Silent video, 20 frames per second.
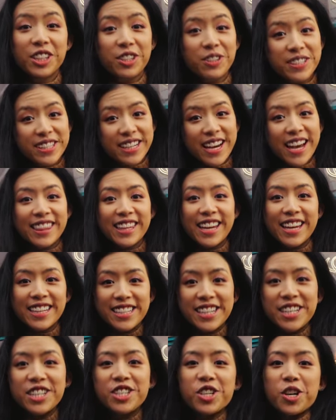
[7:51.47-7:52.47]
Lewis got that
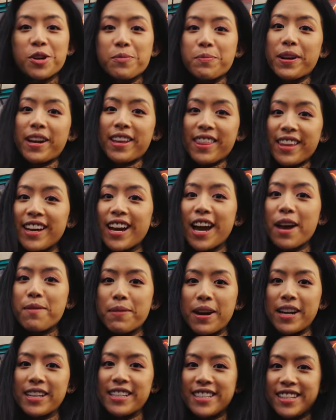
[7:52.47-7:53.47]
t-shirt, but I think I
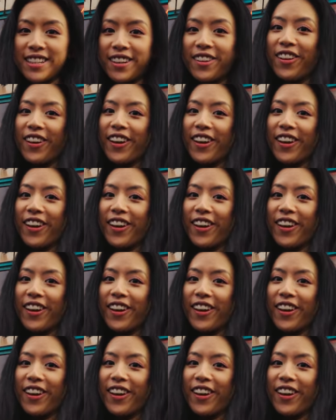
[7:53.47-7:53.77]
might steal